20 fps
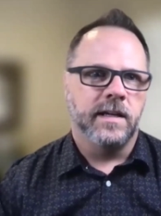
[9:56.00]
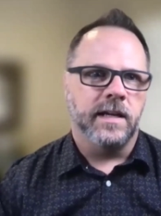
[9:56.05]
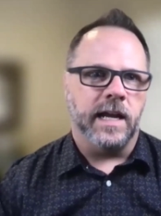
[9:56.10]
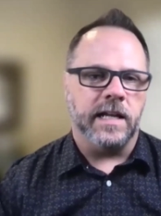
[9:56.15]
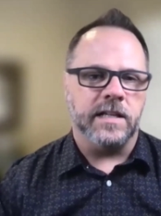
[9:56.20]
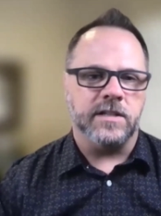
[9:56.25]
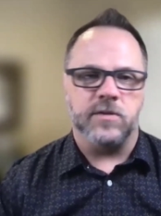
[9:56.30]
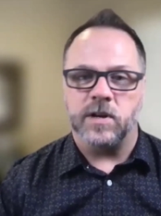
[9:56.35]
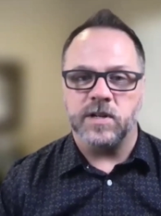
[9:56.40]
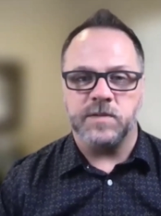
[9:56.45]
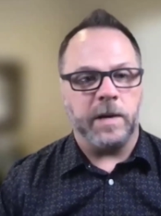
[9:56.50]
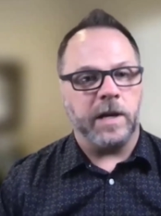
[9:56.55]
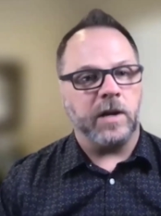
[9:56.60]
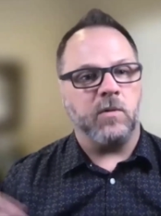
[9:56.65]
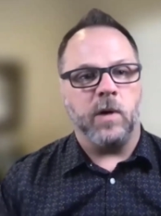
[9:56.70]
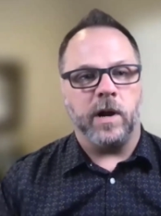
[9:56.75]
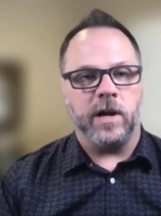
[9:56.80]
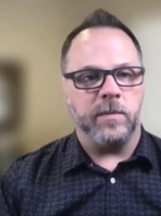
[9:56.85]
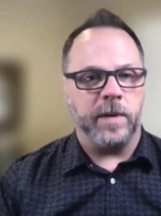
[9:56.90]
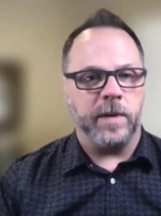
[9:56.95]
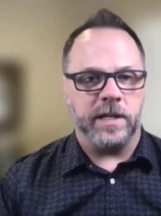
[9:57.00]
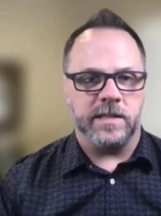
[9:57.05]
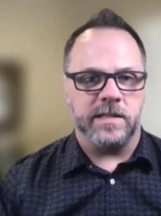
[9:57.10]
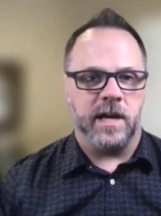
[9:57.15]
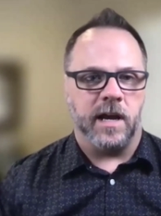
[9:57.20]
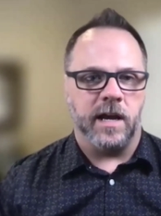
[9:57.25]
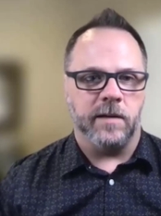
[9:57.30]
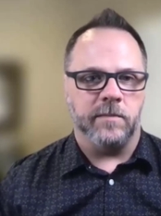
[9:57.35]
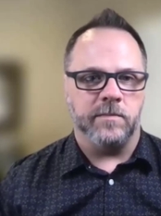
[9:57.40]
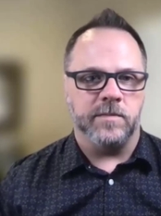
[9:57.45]
and so I spent quite a bit of
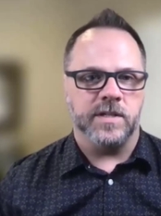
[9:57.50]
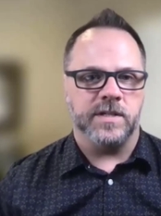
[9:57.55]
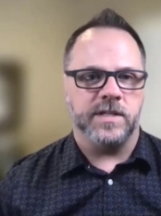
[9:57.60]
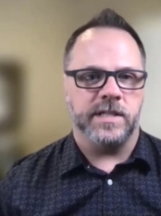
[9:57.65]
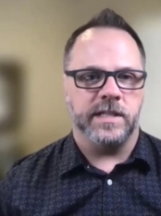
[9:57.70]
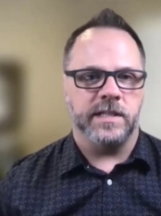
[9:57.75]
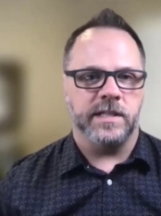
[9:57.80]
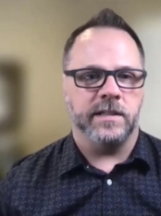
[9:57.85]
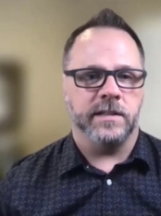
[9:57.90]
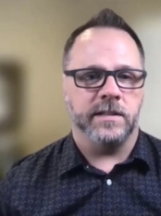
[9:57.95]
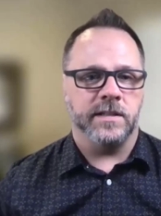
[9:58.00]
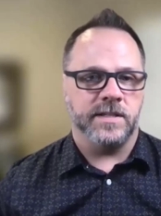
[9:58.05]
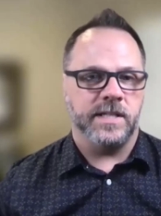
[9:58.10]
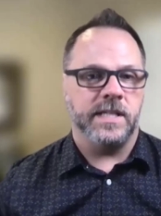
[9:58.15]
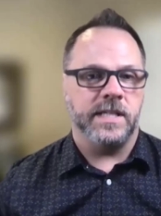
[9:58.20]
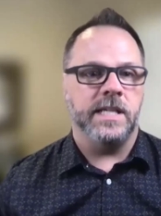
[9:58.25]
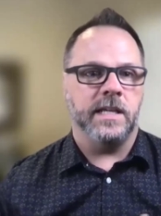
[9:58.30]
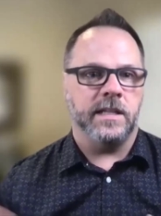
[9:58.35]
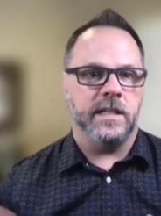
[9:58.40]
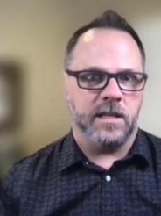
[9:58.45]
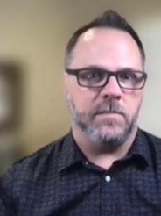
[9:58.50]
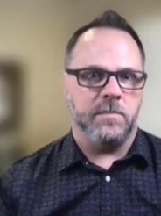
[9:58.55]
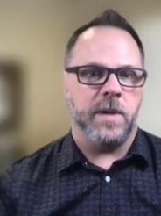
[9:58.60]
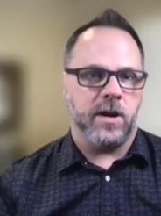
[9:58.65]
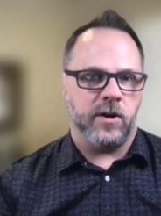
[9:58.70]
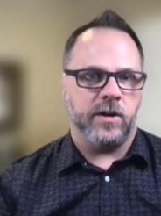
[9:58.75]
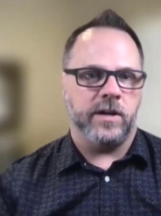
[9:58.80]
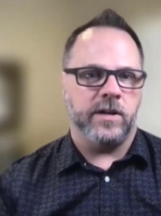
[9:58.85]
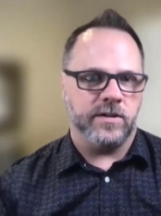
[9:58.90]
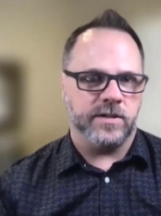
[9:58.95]
time just seeing the
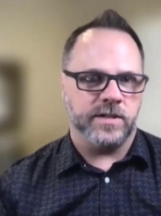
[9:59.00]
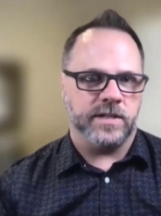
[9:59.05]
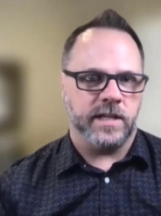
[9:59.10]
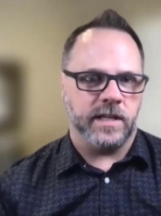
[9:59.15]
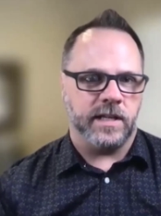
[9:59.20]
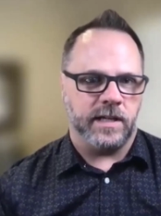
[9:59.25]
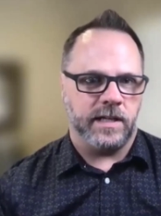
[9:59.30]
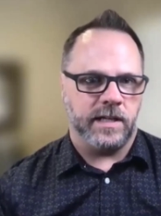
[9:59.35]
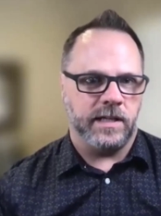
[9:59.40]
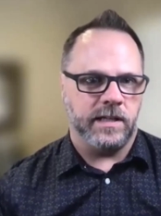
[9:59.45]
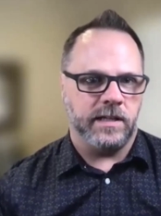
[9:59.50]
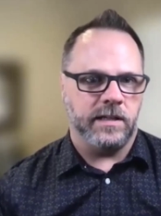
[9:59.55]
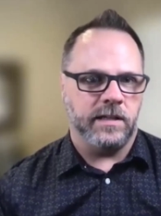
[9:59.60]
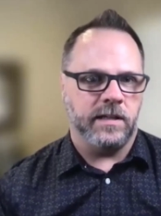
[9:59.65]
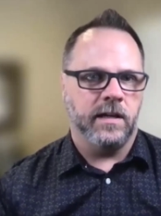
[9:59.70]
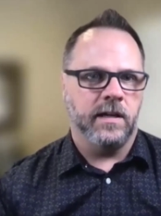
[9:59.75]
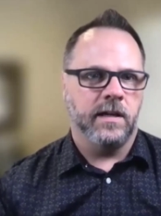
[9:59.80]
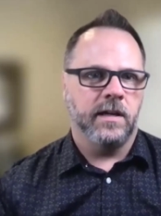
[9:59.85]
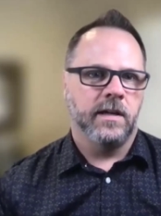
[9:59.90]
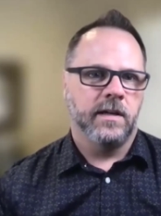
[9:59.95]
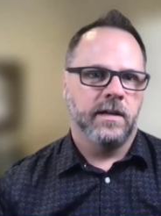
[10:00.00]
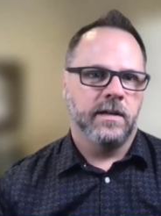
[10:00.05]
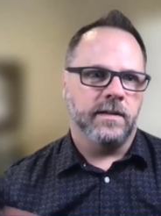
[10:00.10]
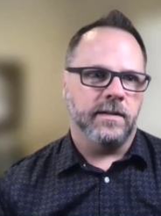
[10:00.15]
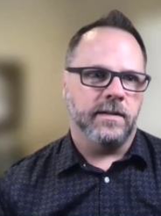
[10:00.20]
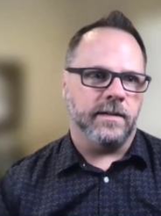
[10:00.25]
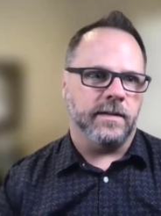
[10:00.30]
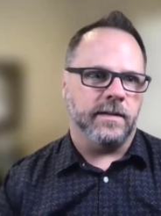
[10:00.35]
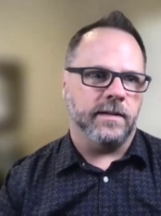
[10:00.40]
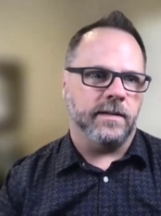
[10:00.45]
barriers
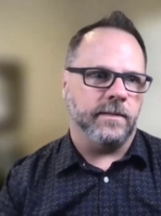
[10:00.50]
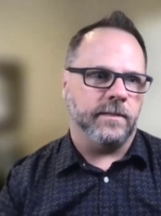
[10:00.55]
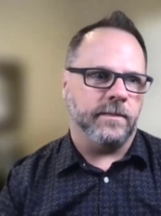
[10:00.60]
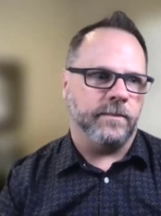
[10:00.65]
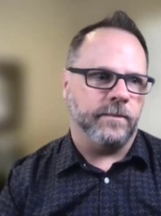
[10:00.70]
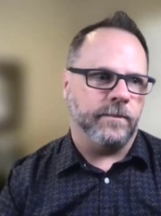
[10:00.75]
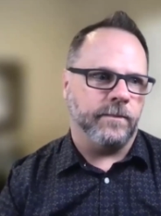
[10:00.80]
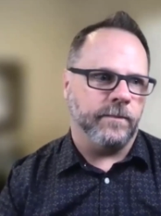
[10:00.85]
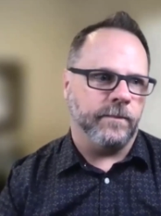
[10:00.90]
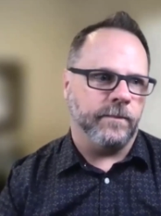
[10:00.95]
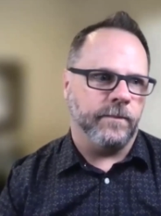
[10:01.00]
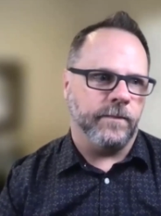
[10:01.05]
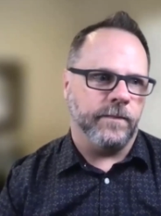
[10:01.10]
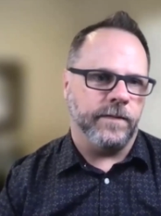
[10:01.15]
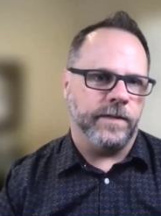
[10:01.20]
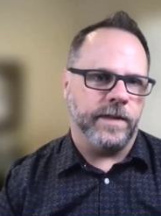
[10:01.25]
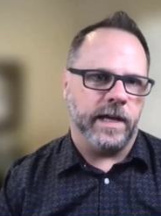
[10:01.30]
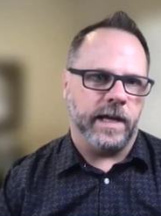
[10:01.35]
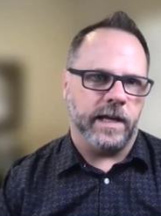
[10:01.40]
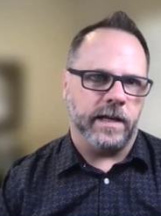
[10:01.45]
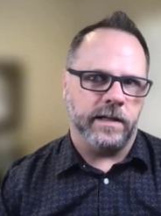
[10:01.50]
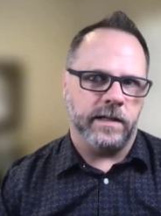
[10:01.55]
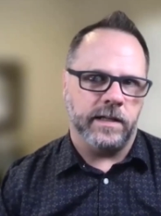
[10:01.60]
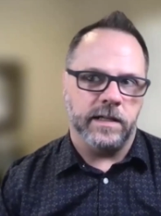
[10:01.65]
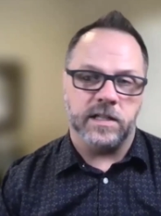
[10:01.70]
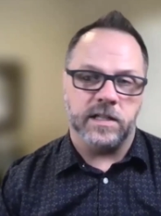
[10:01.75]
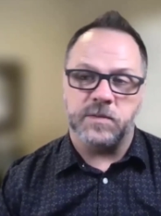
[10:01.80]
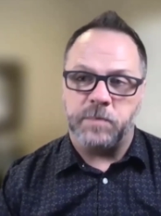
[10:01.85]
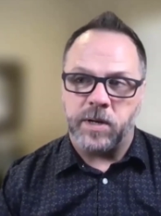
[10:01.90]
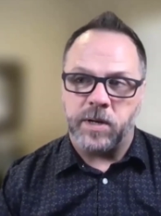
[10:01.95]
um, that
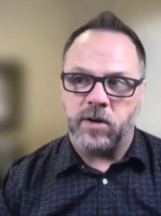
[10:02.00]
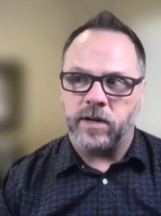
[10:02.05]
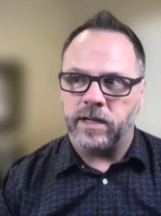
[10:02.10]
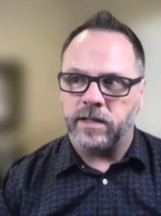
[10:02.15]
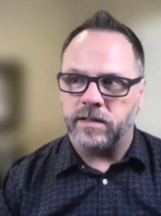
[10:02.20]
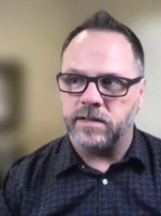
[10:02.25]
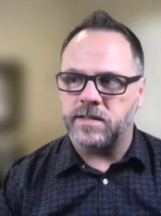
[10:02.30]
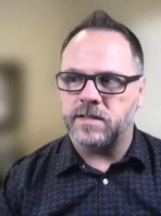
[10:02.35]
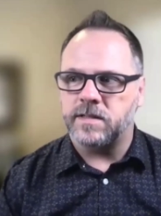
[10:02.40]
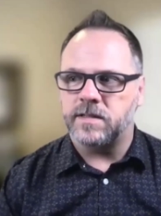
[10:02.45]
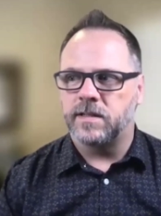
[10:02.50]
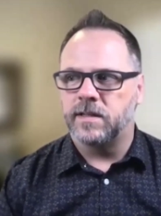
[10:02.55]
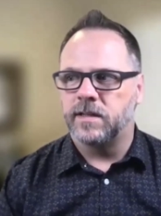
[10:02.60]
he experienced,